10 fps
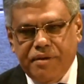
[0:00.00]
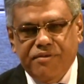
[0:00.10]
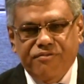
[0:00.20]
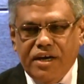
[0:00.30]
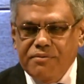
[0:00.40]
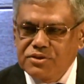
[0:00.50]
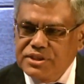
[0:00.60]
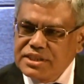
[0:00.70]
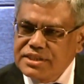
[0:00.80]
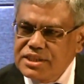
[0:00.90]
maybe 5 or
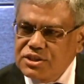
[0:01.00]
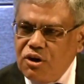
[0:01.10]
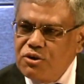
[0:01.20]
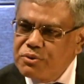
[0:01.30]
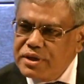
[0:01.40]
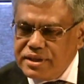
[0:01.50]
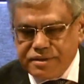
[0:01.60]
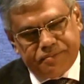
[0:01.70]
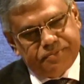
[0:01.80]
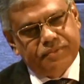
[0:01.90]
6 years altogether.